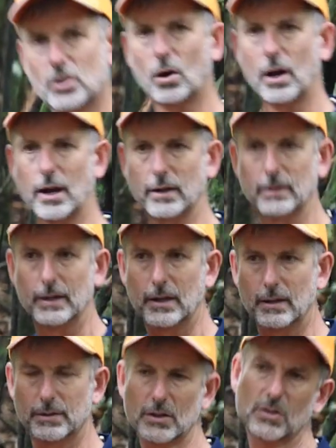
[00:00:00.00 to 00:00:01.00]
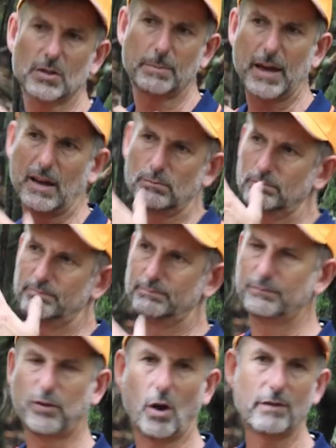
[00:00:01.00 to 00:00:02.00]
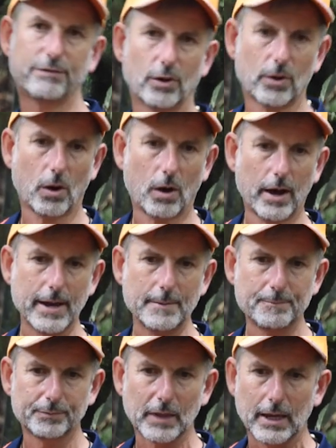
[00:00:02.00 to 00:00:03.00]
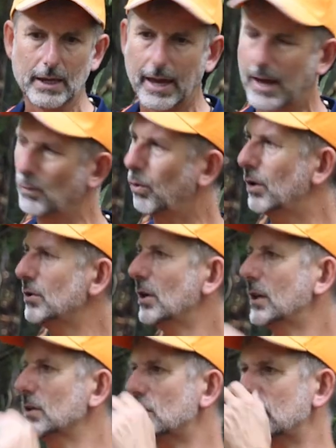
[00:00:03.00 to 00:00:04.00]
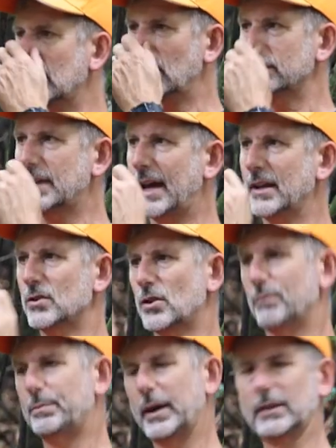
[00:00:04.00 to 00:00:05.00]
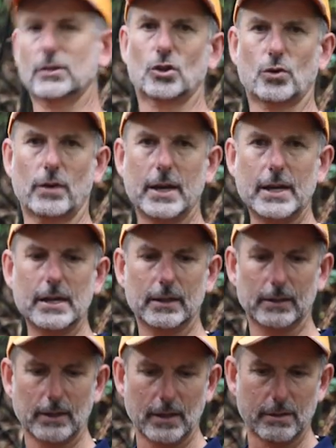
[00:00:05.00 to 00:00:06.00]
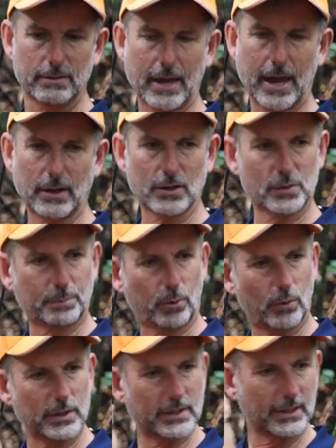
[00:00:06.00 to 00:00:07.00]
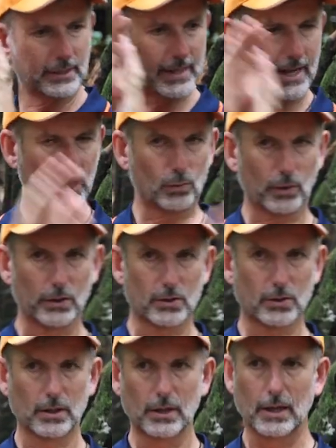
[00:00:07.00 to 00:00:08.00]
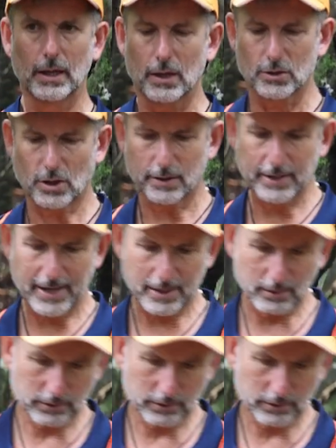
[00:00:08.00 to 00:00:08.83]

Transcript: height. This is about 5 foot high, and what you can see I've done is I've picked a tree that is pointing downwards. So the other